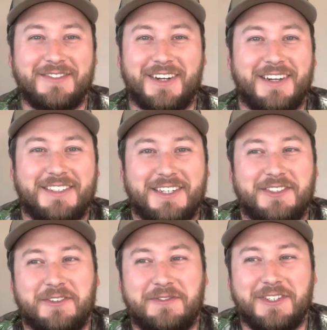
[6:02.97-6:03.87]
of trying to chase
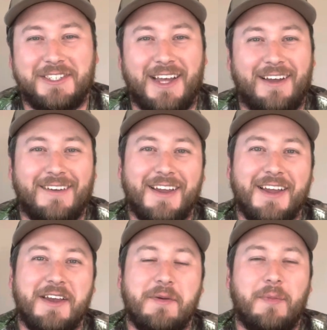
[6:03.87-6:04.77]
those fish down.
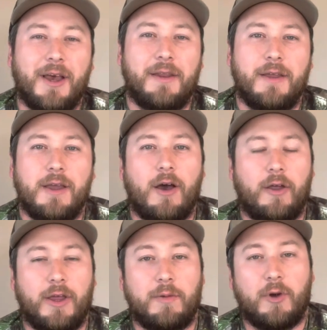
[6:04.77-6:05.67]
But on
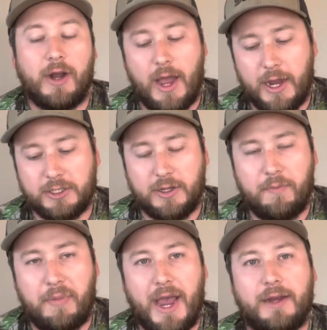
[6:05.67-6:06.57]
Lake Murray, I actually
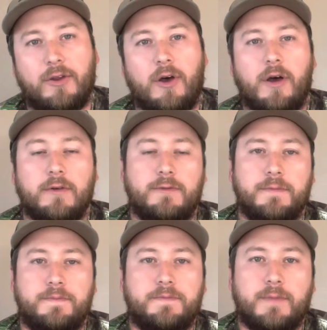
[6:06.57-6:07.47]
backed off
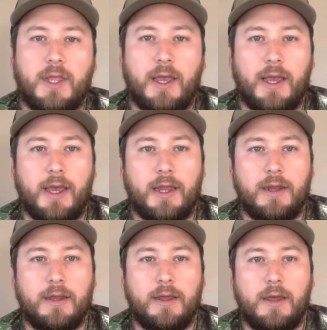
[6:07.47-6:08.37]

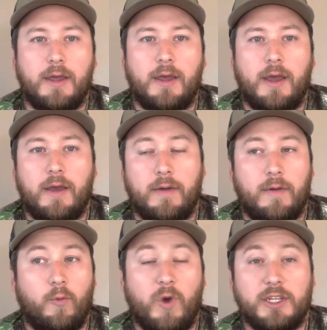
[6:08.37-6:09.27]
and
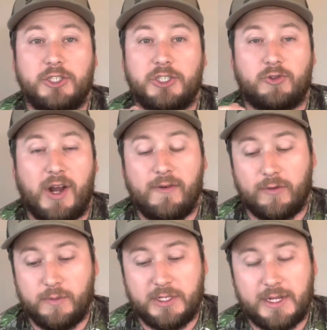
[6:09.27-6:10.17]
went straight
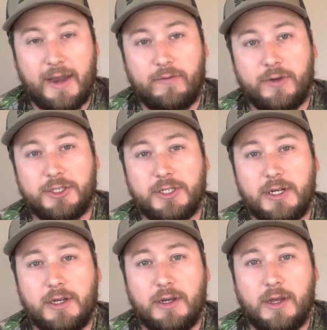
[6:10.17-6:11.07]
from sight
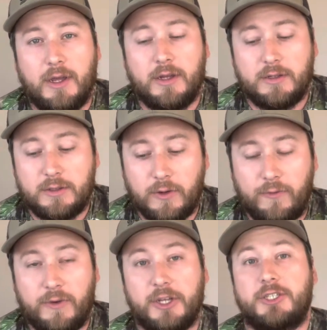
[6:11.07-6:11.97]
fishing to
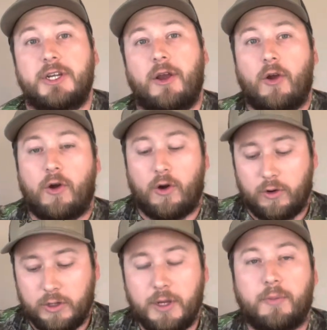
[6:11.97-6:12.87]
fishing
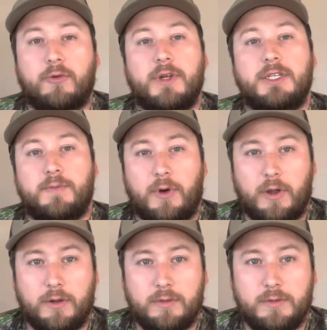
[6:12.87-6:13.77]
early
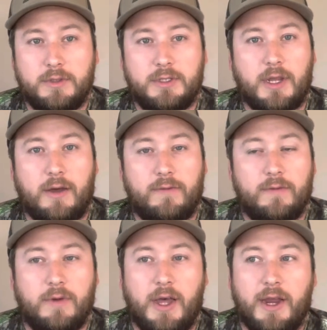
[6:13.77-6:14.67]
pre-spawn stuff,
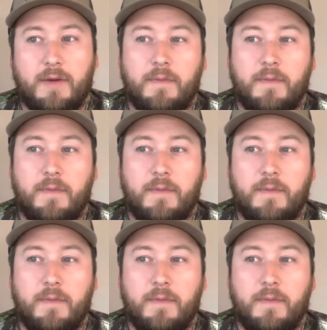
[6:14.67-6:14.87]
like